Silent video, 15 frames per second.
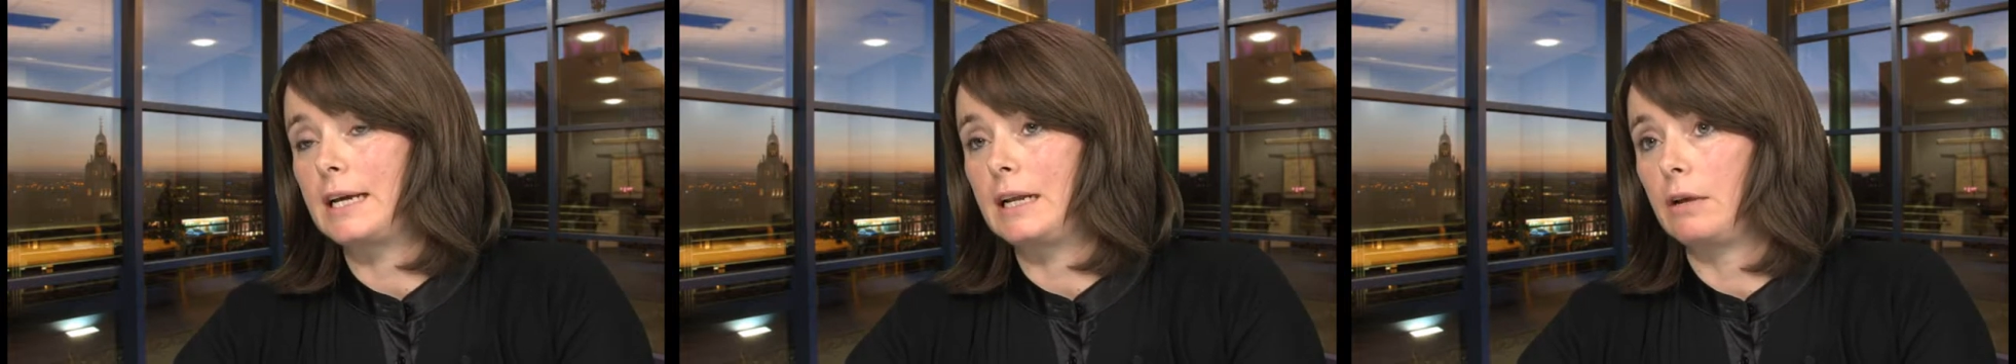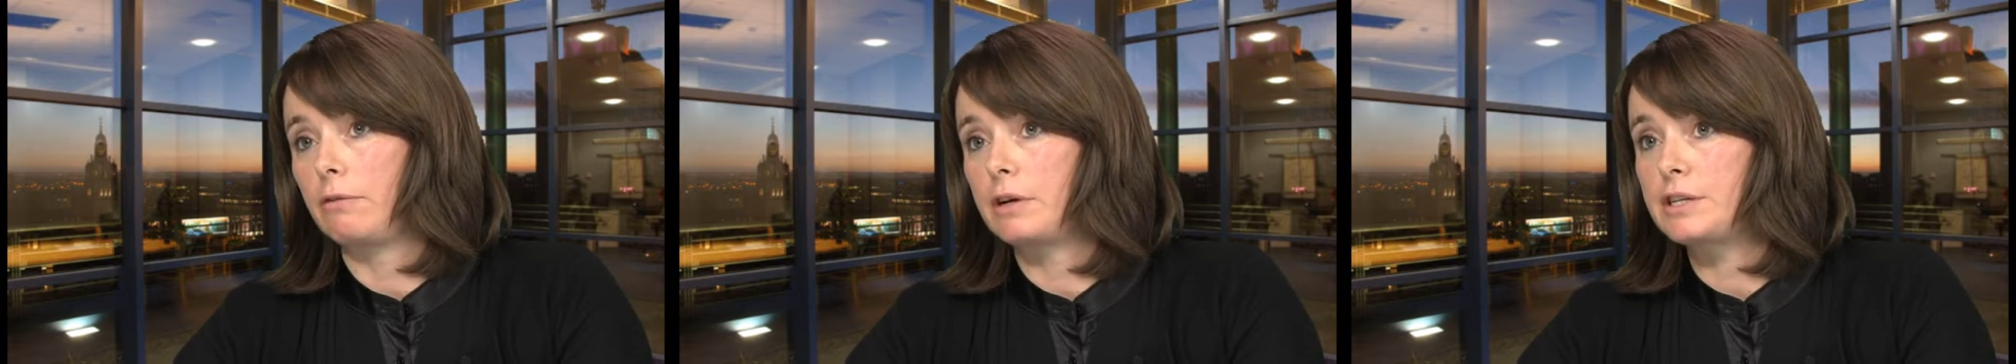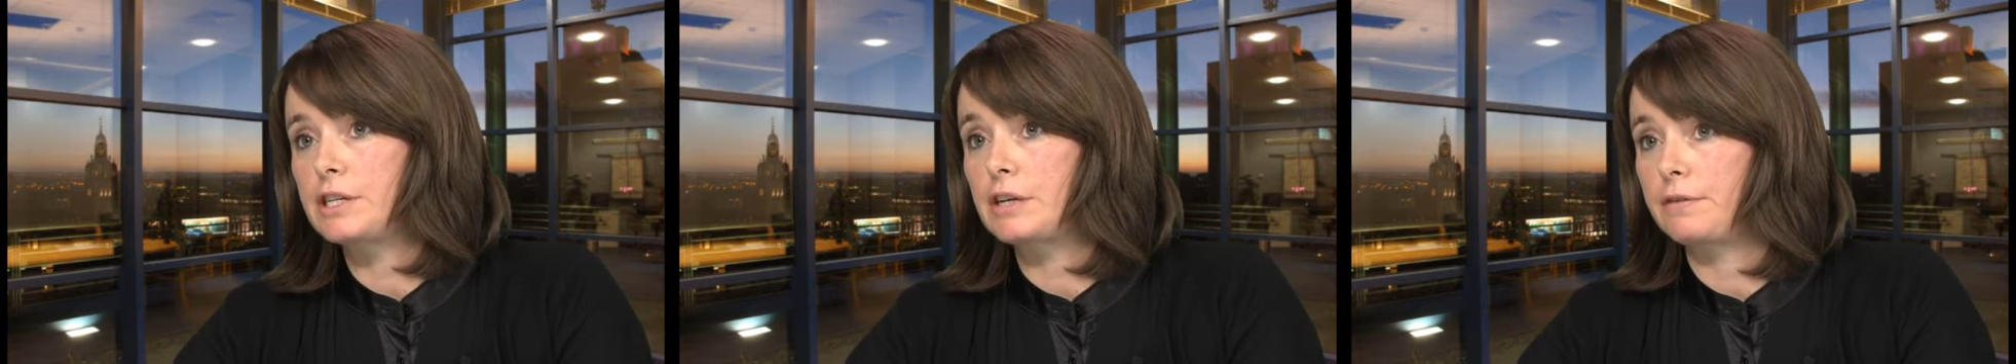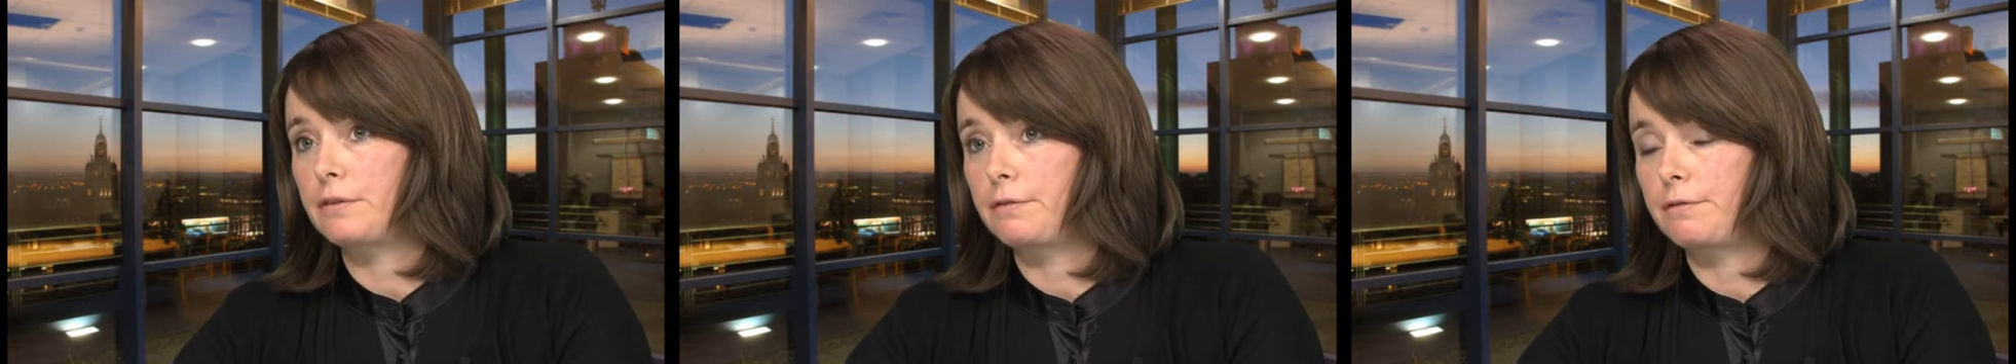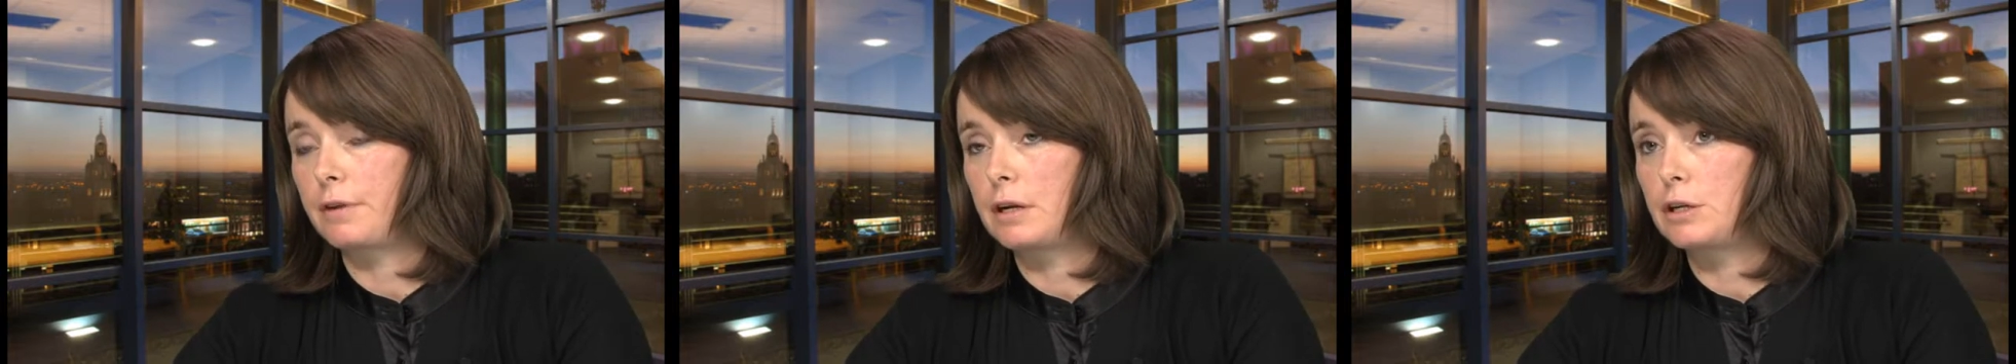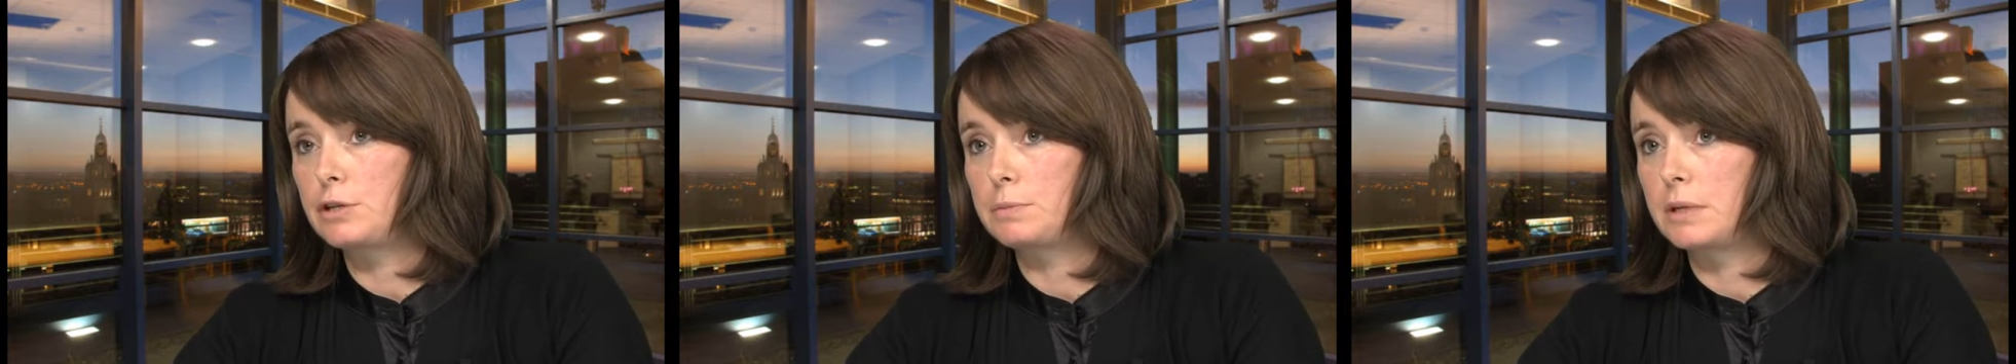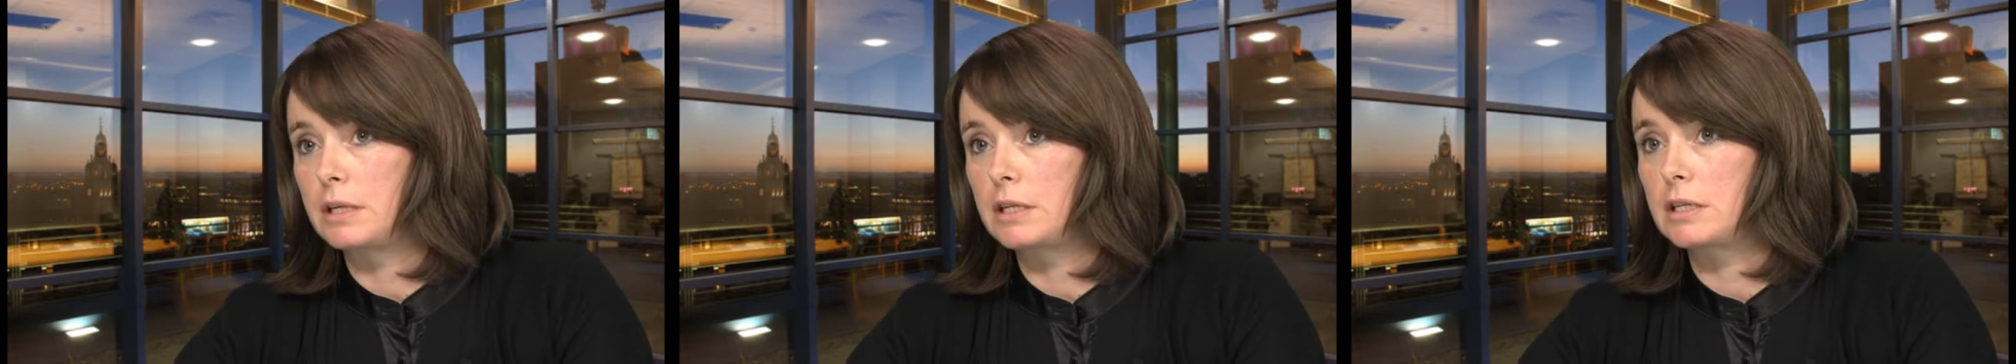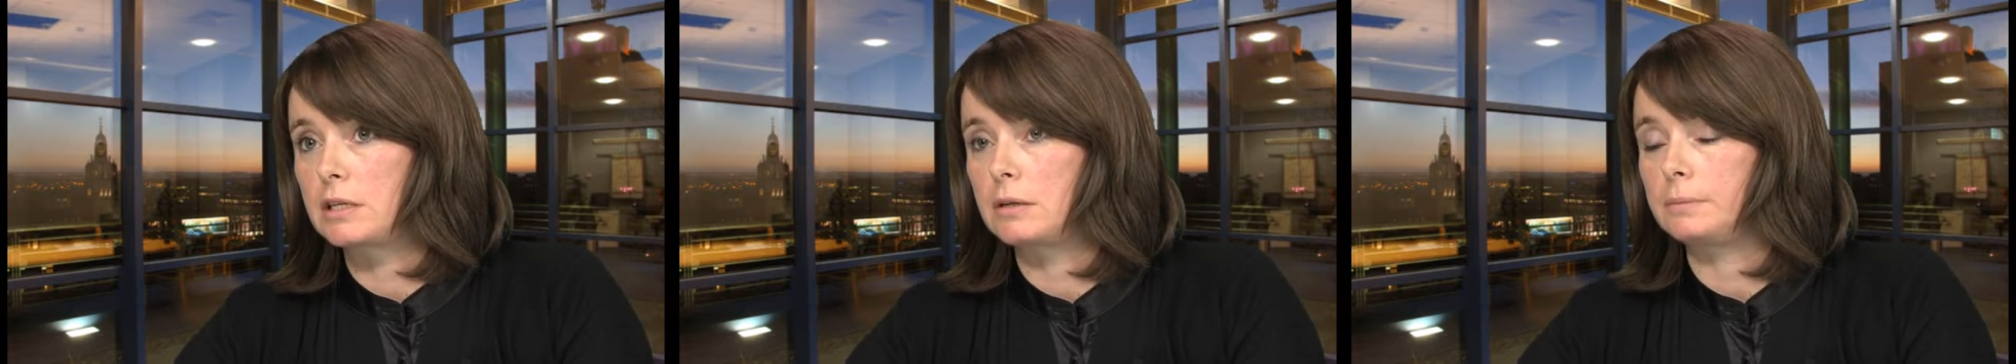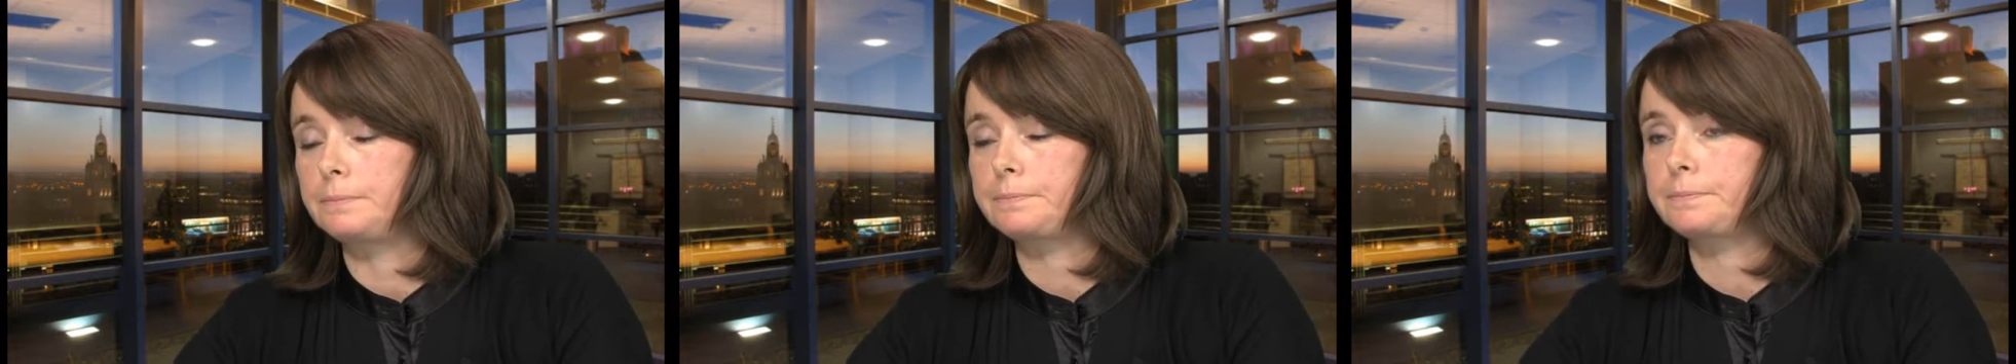any risk of infringement,